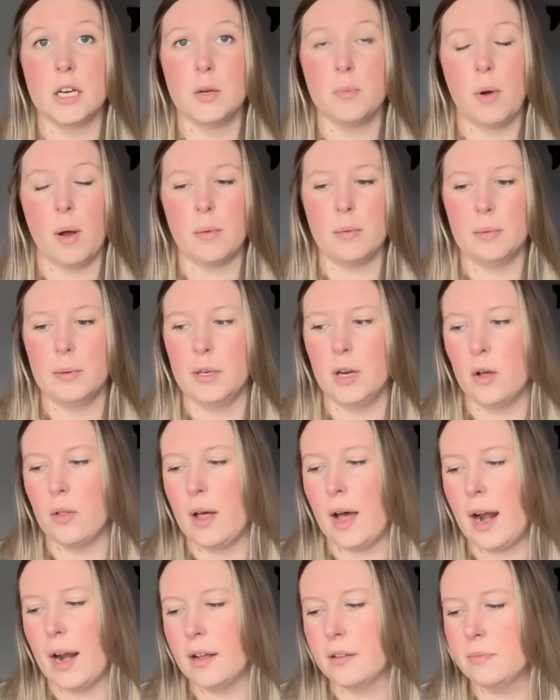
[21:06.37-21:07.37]
You probably know
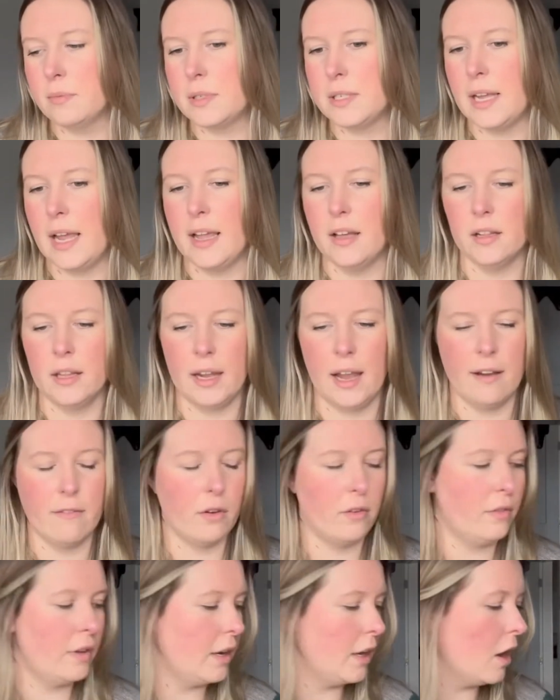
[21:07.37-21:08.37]
that. I say it like
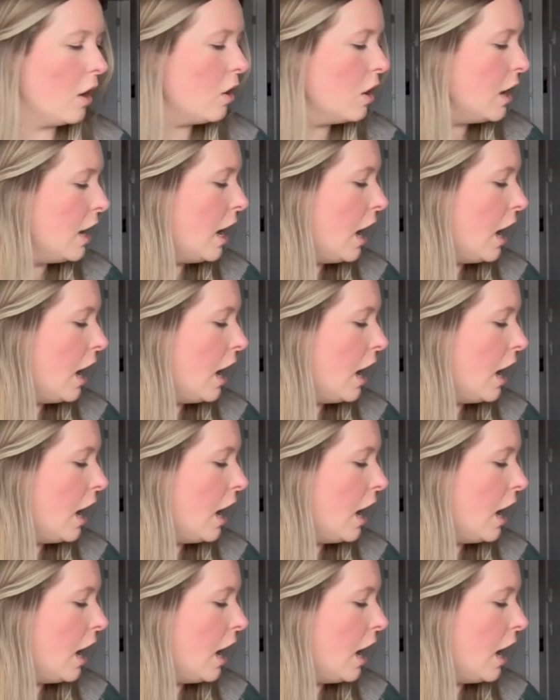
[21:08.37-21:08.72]
every video.